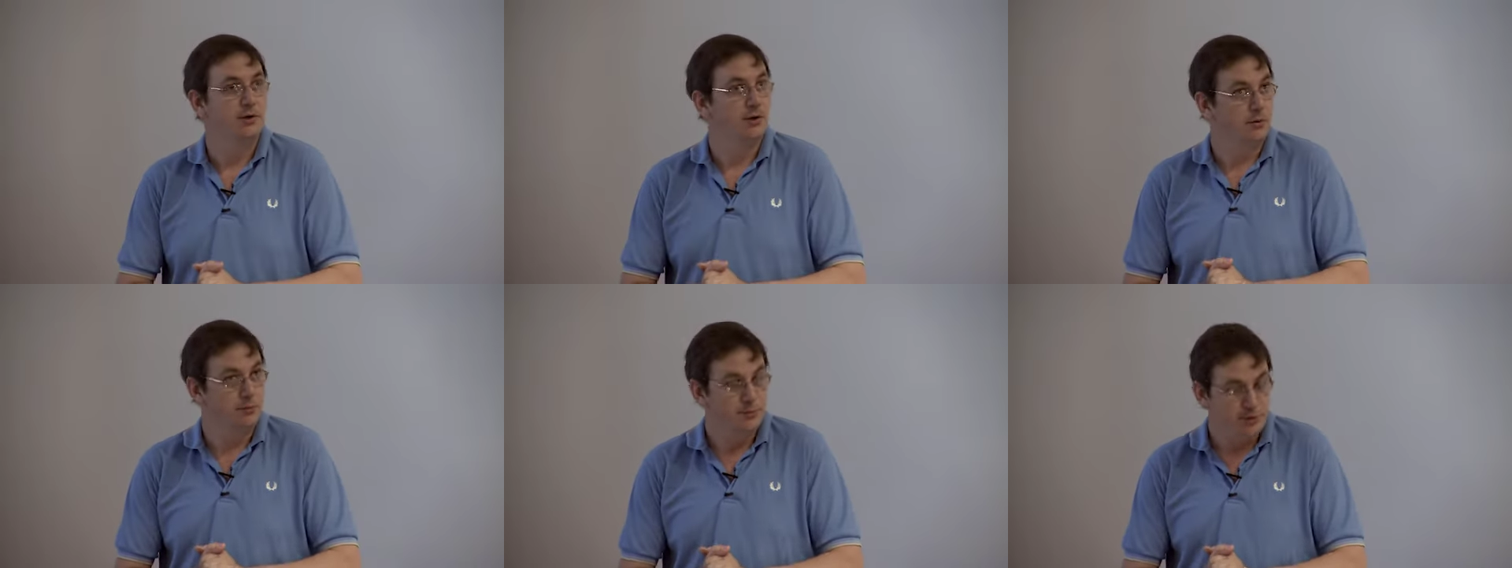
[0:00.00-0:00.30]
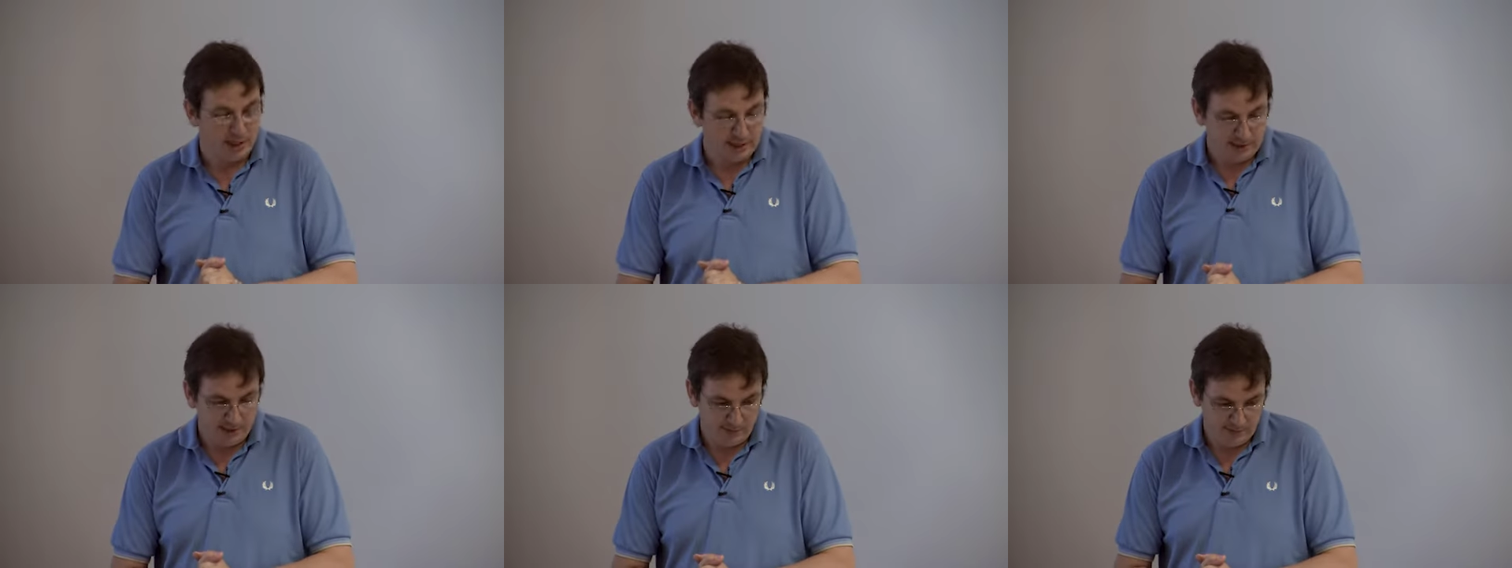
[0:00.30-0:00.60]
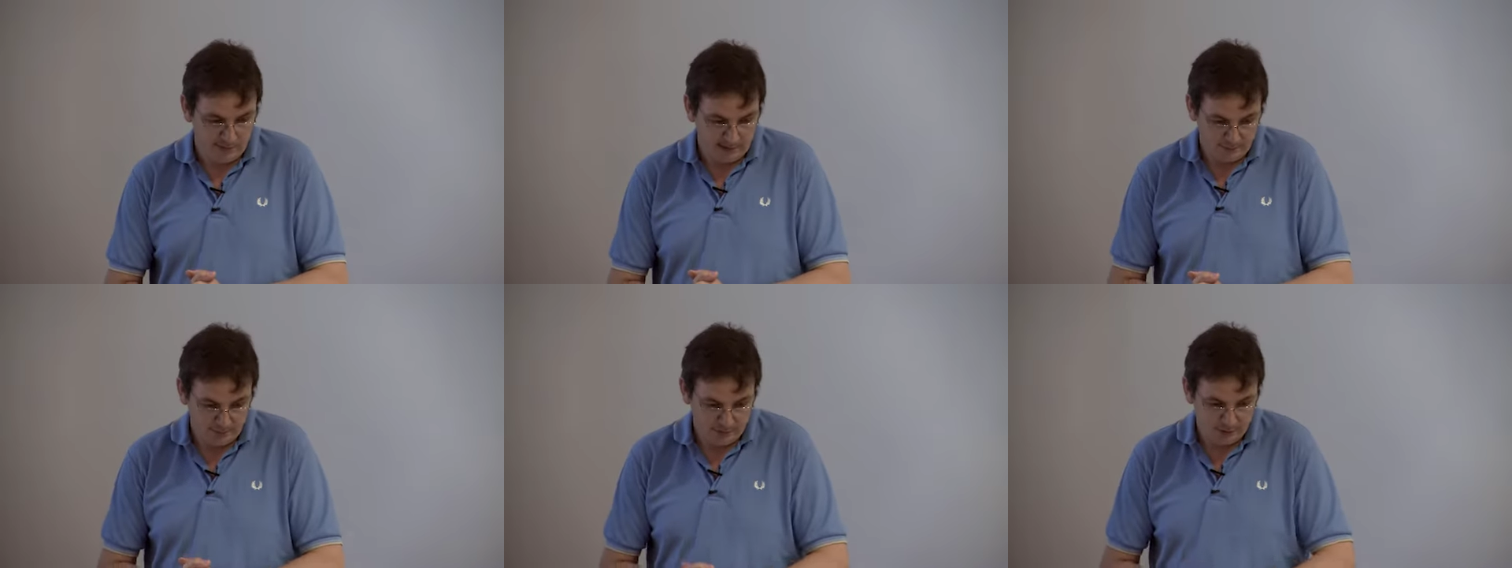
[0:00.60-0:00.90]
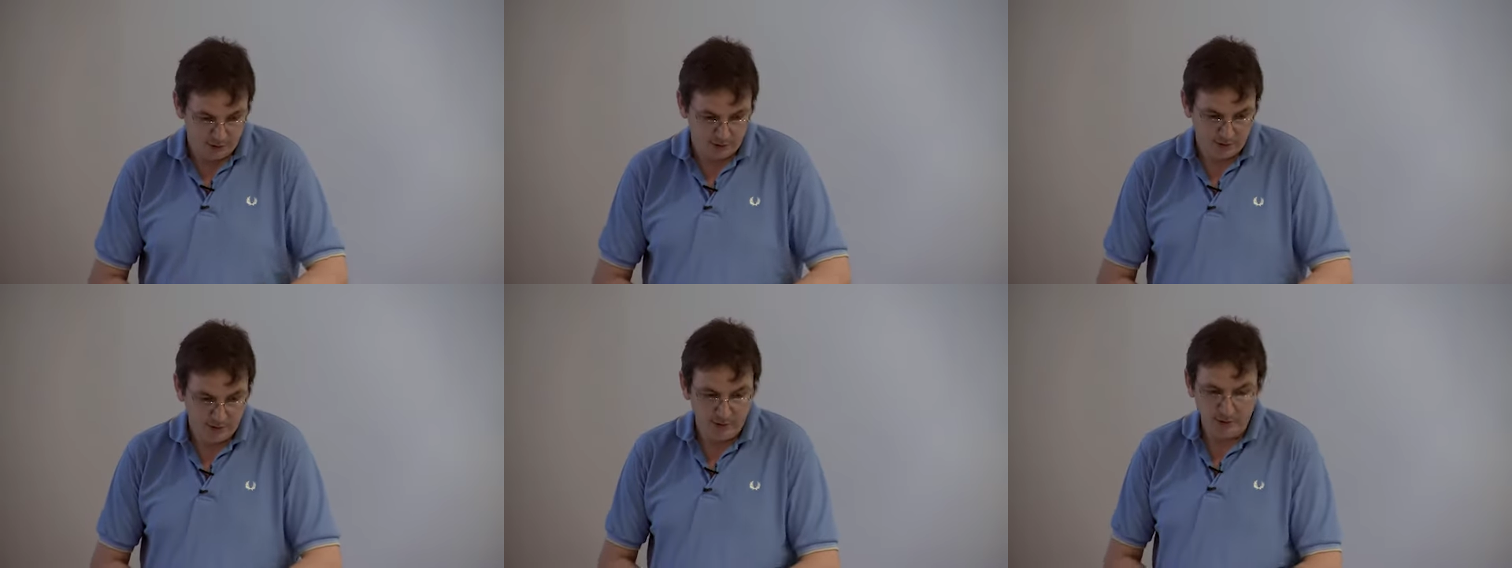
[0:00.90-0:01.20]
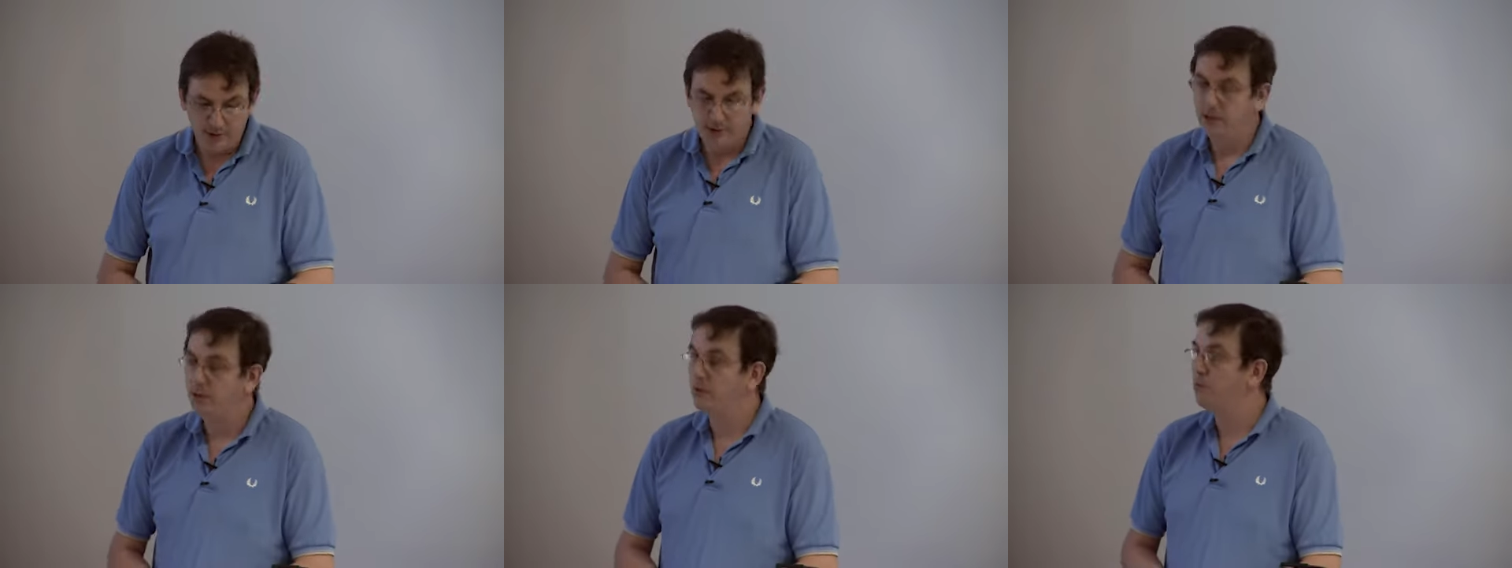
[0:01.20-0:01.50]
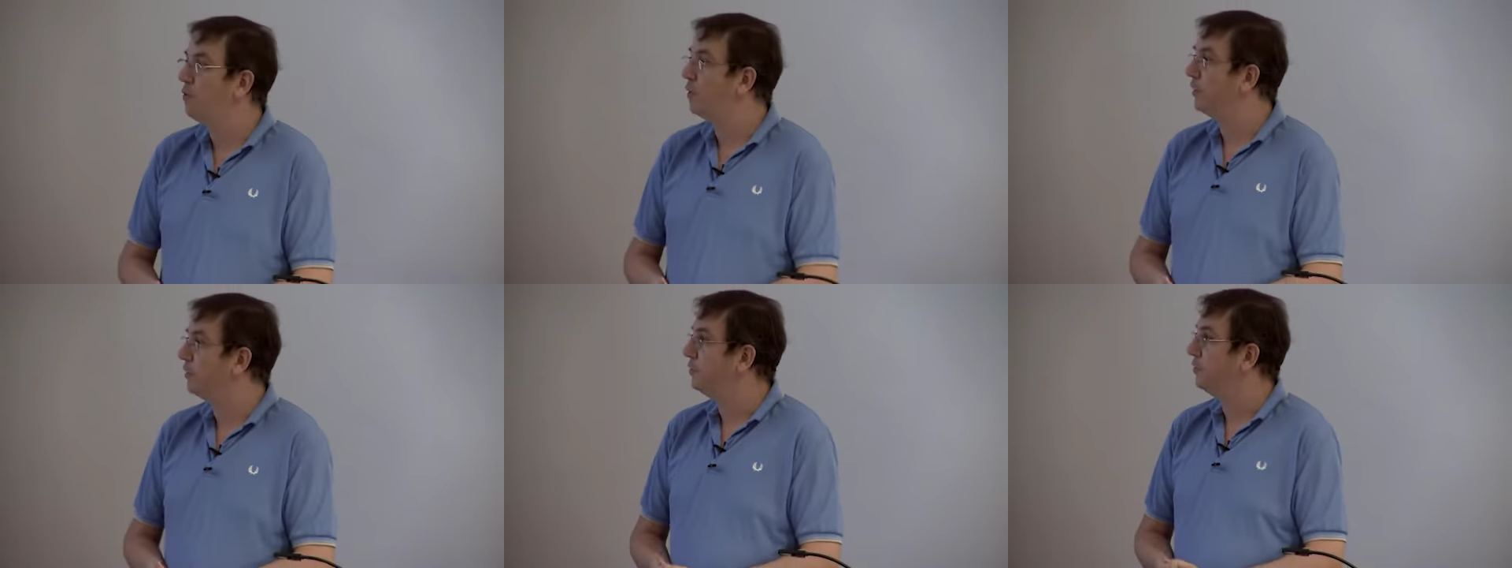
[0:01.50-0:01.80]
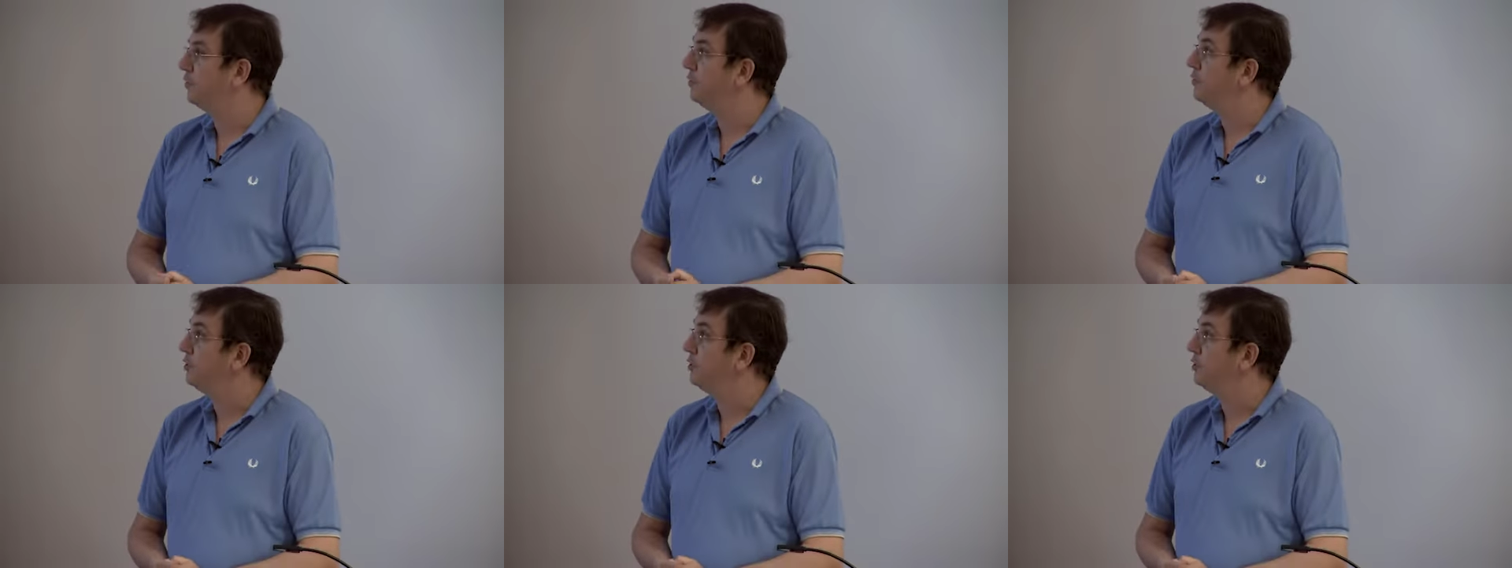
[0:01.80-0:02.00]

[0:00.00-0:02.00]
your objective aperture, you want to